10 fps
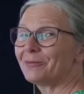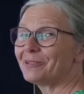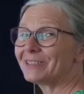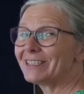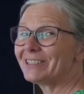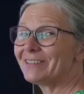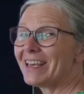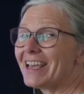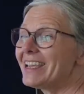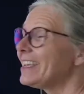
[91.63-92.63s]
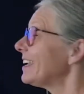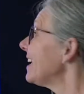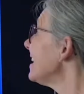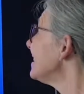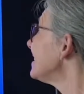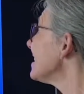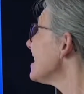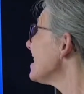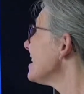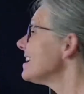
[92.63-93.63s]
What did you think? It's
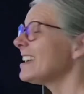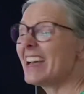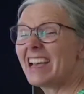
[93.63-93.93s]
a